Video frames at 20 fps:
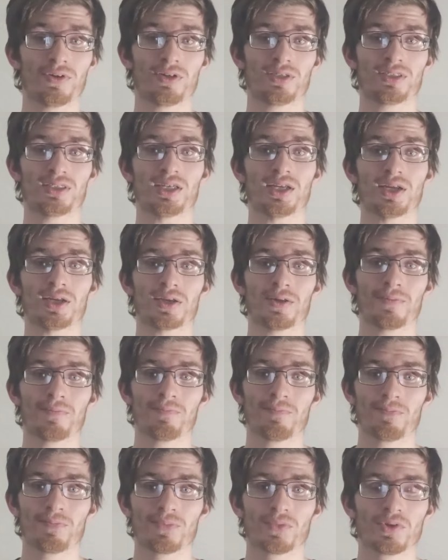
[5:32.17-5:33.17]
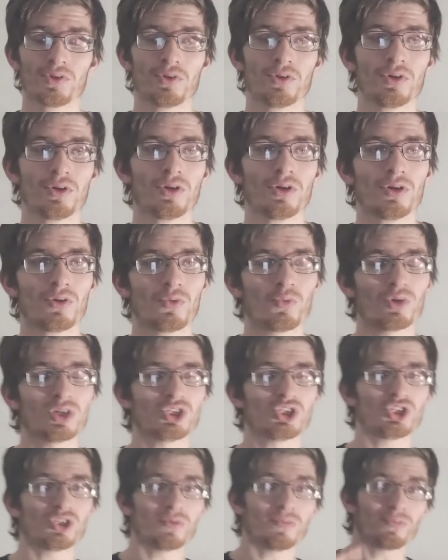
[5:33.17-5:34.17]
sync.
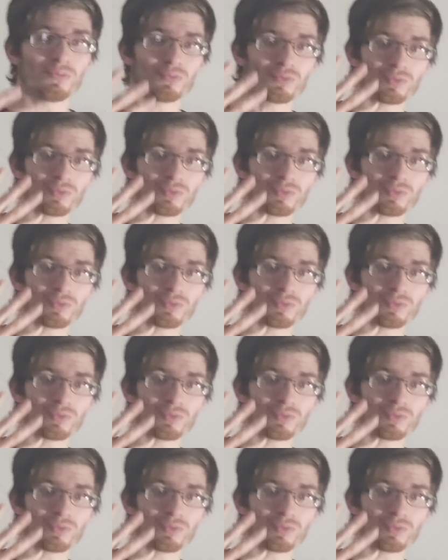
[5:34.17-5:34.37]
Which,